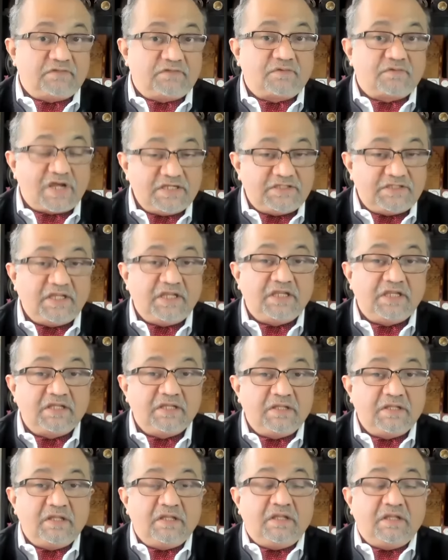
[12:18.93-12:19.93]
So I think
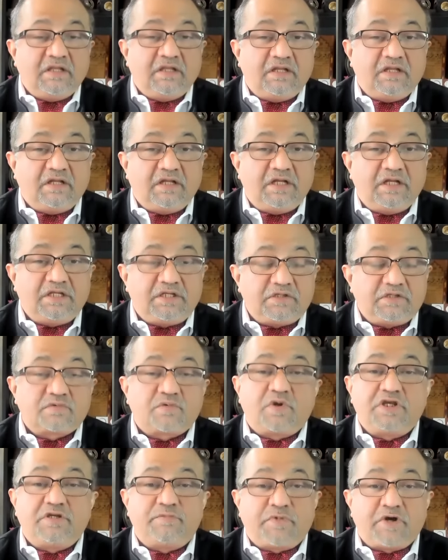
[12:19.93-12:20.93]
uh, it is
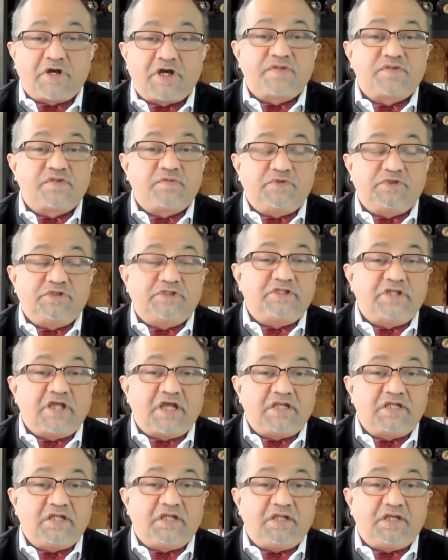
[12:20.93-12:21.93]
quite possible
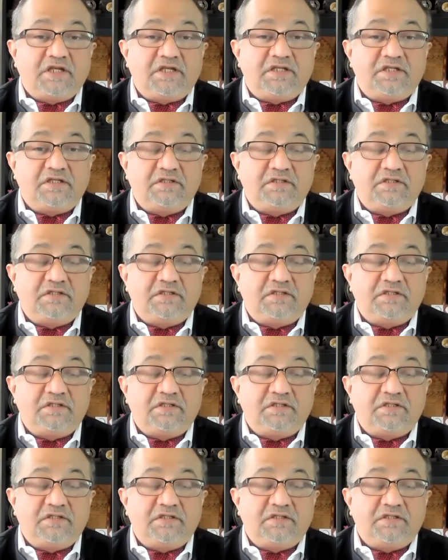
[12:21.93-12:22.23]
that in a